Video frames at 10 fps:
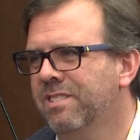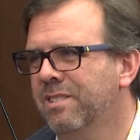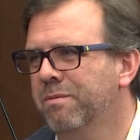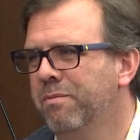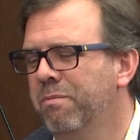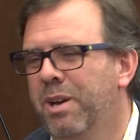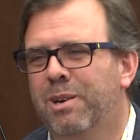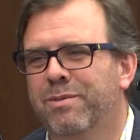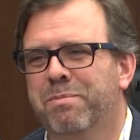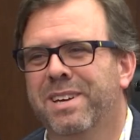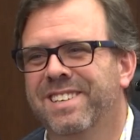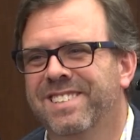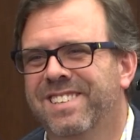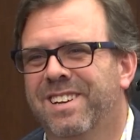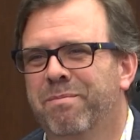that's a matter of
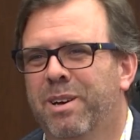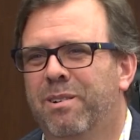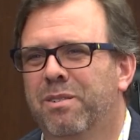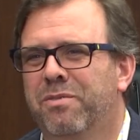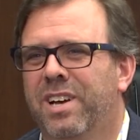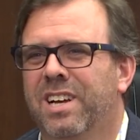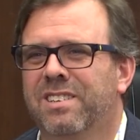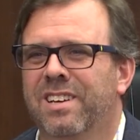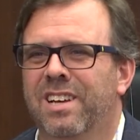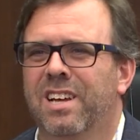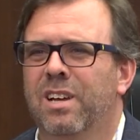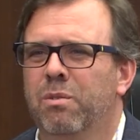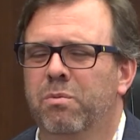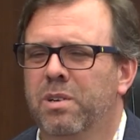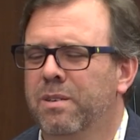opinion, not a matter of fact.
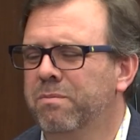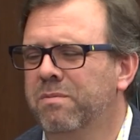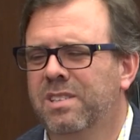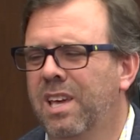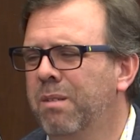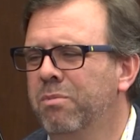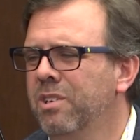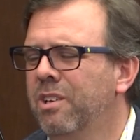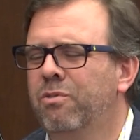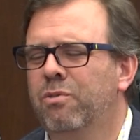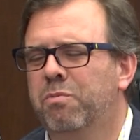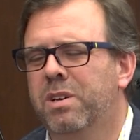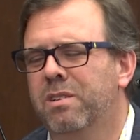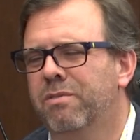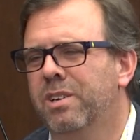Uh, gambling issues
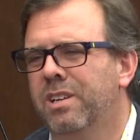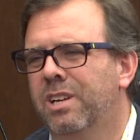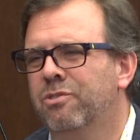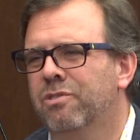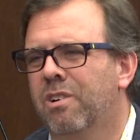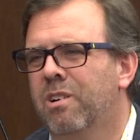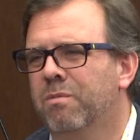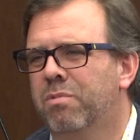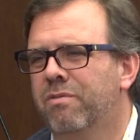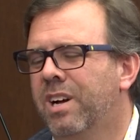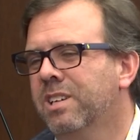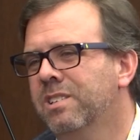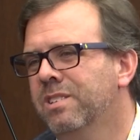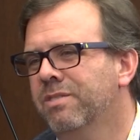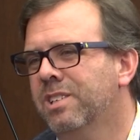by their very nature are
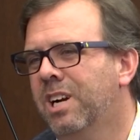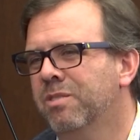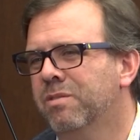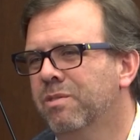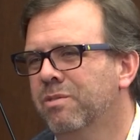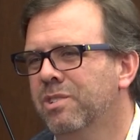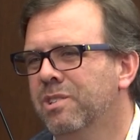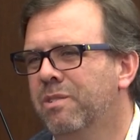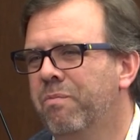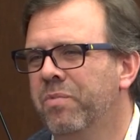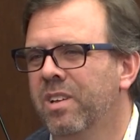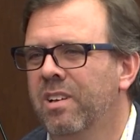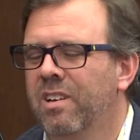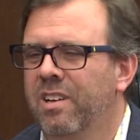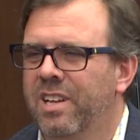provocative and controversial.
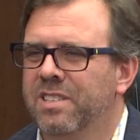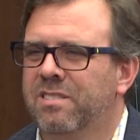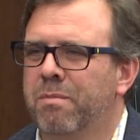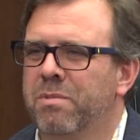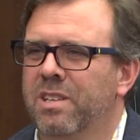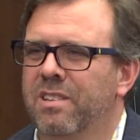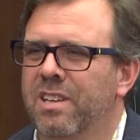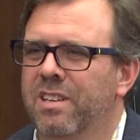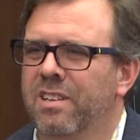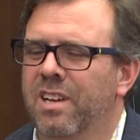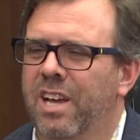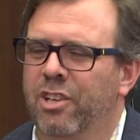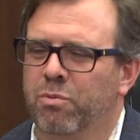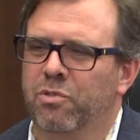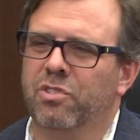And it's something that,
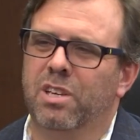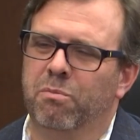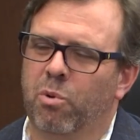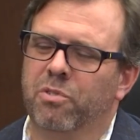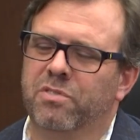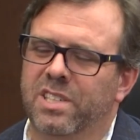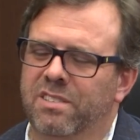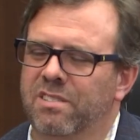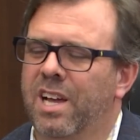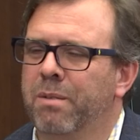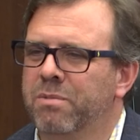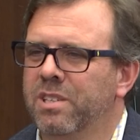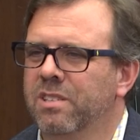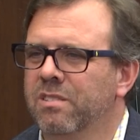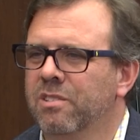as we're seeing more states
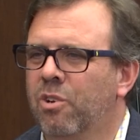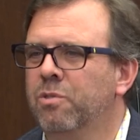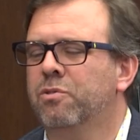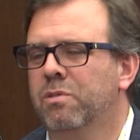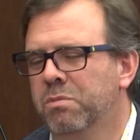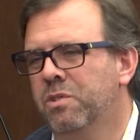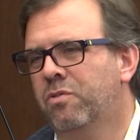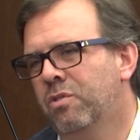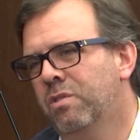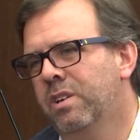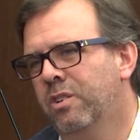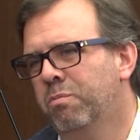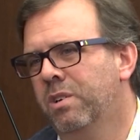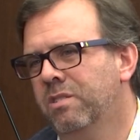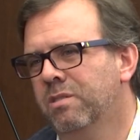adopting, the culture in Minnesota has
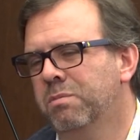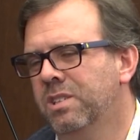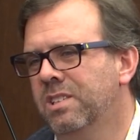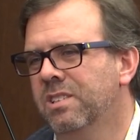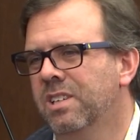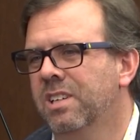been to be